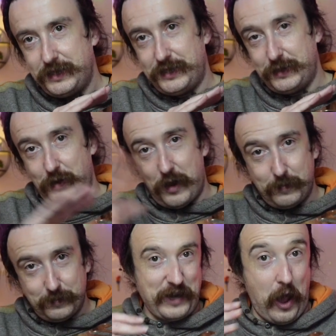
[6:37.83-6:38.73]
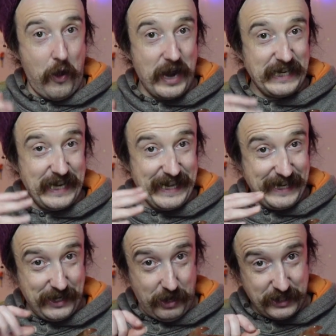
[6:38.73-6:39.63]
to um, hide
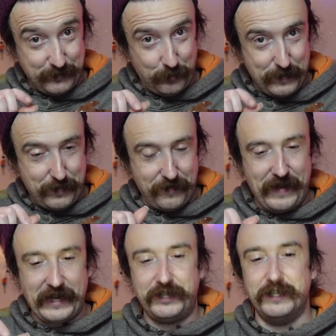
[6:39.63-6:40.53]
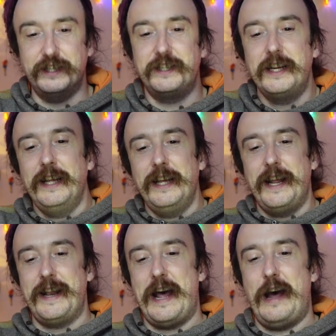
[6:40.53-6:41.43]
any like small imperfections.
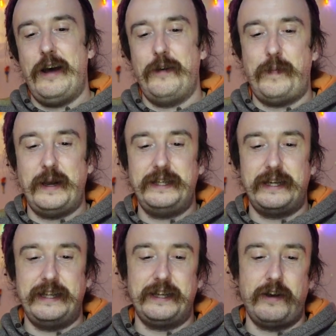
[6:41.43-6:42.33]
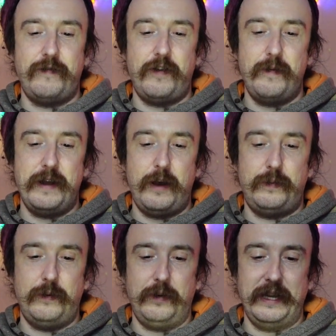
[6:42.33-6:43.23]
Now, basically, the guy phoned me
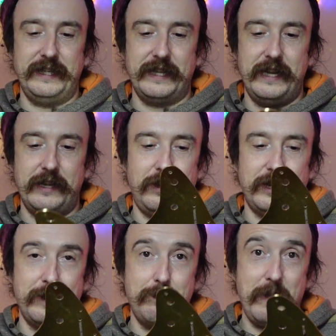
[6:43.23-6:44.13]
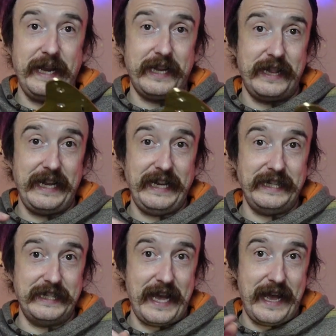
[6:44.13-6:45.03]
up and he said, I can make
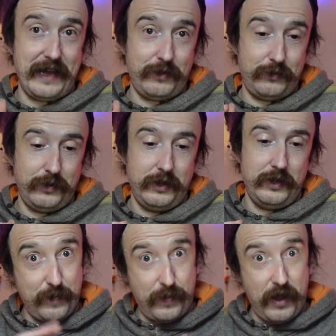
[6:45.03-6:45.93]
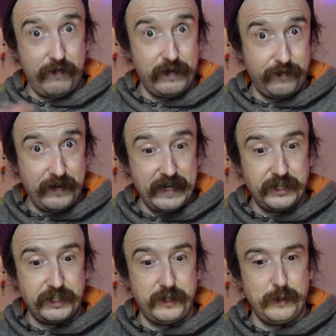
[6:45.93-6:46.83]
these now the perfect
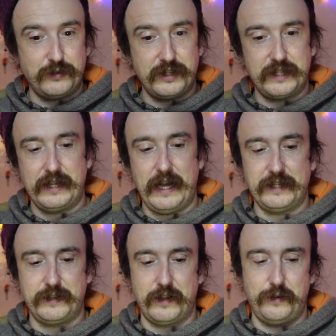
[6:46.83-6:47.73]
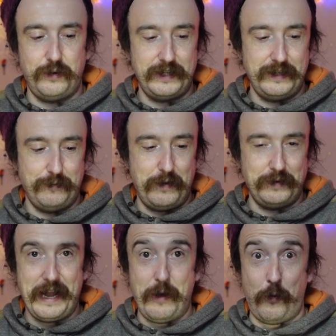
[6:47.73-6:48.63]
finish. So, are you interested in that? So, I thought, well,
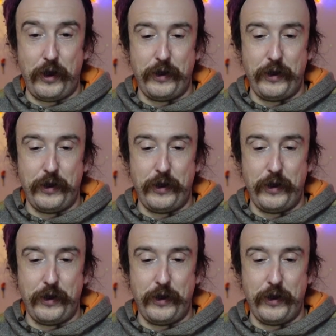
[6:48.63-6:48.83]
yeah, why